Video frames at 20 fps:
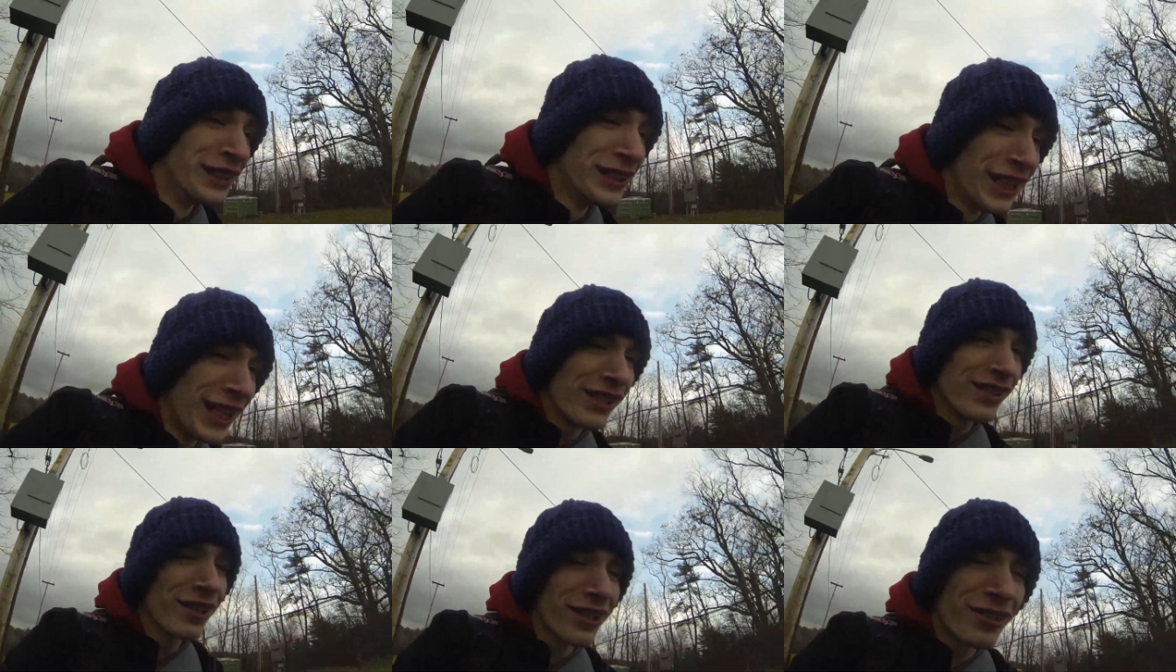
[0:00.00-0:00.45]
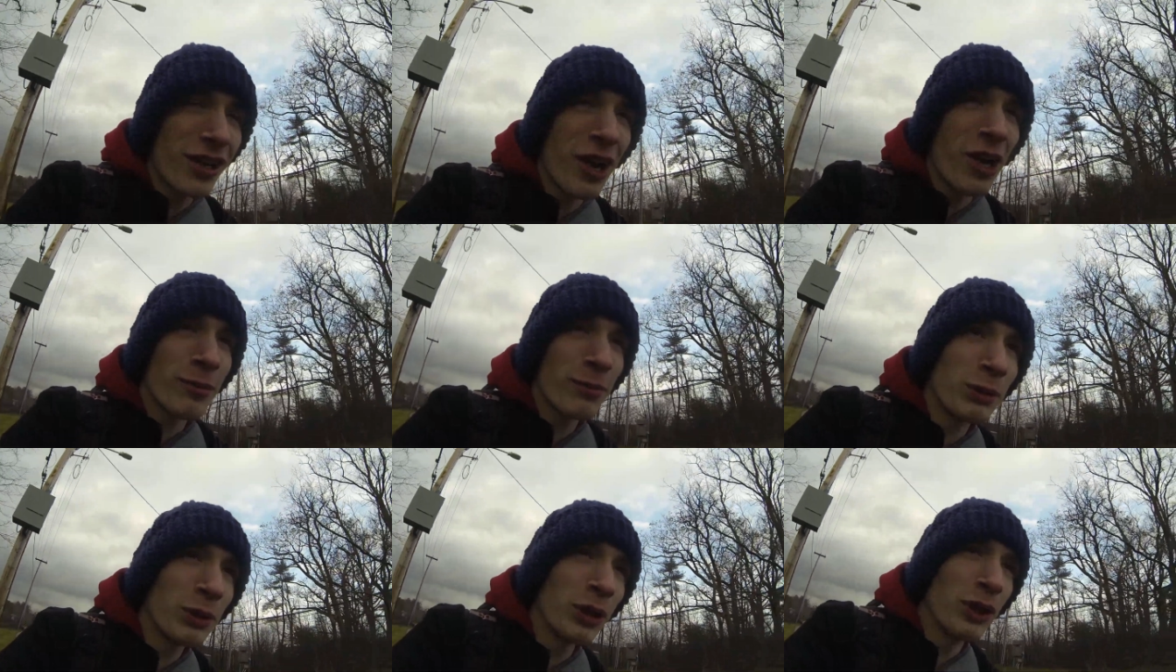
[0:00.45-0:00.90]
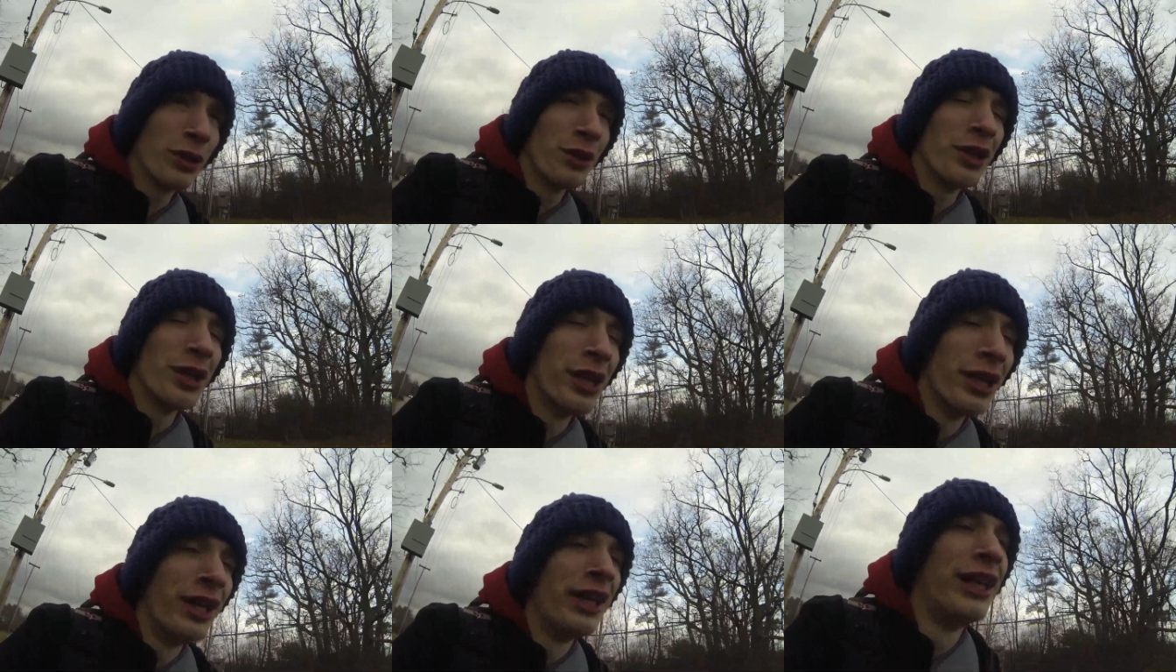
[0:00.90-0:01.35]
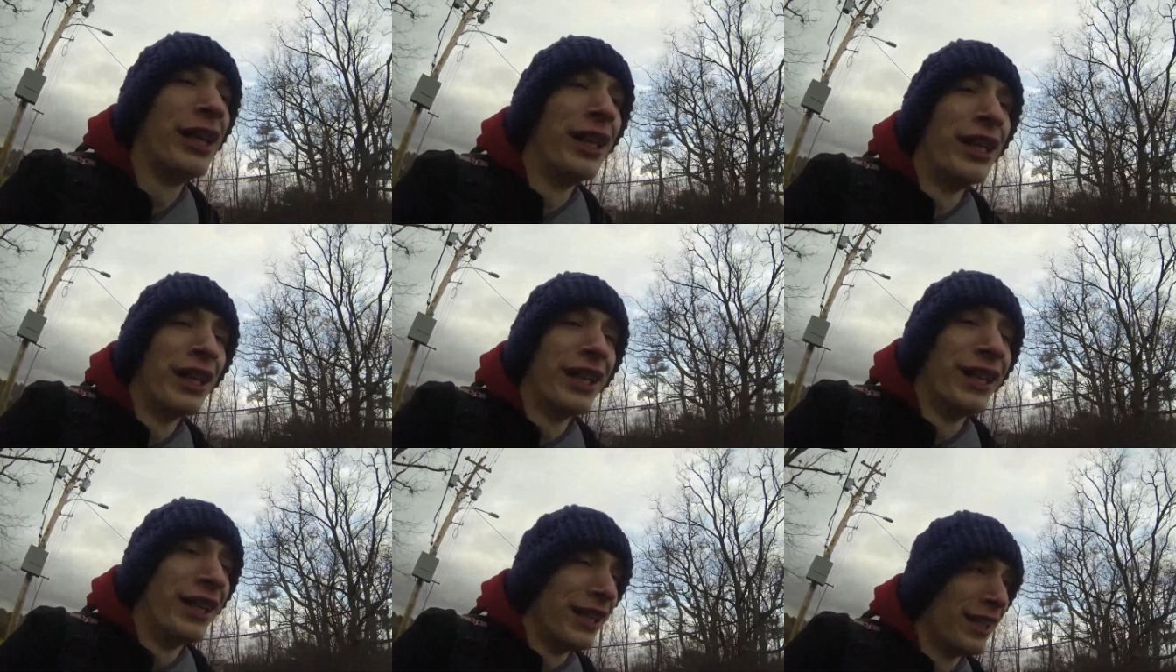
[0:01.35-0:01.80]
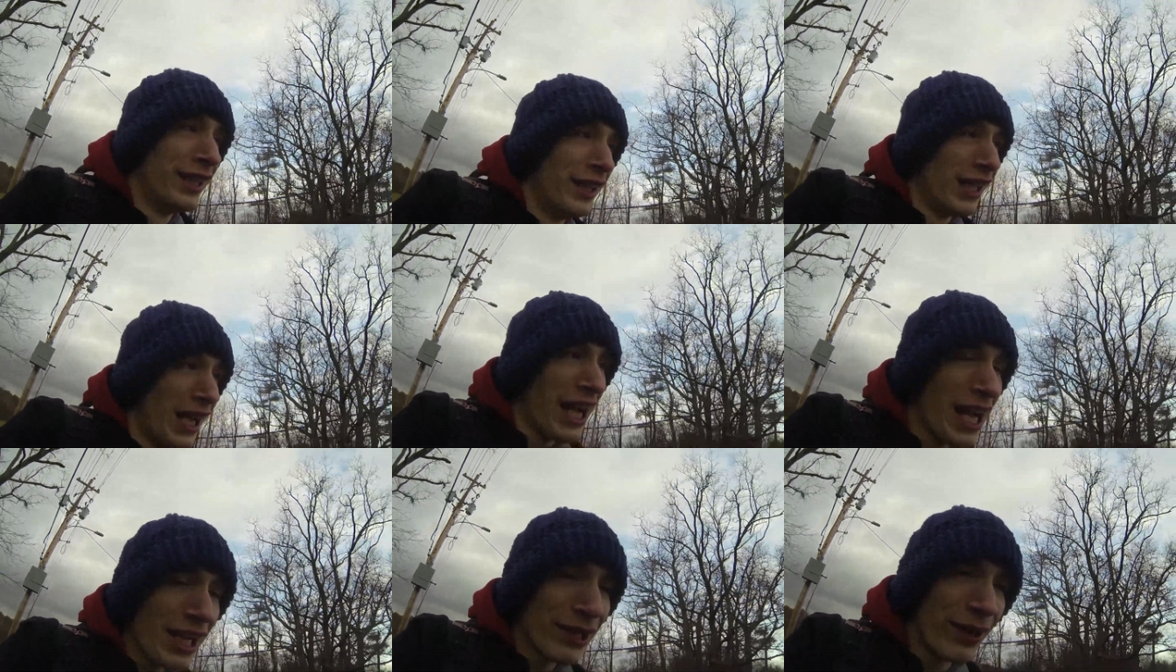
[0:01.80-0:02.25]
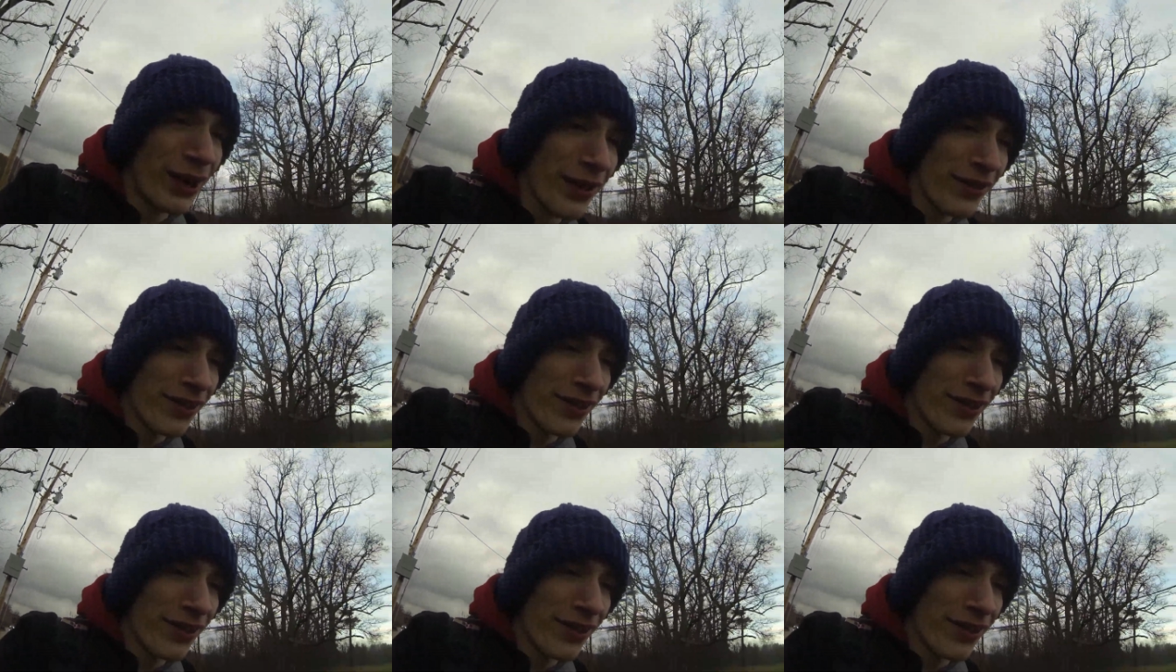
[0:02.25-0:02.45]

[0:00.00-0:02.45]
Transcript: I said dark blue. Anyway,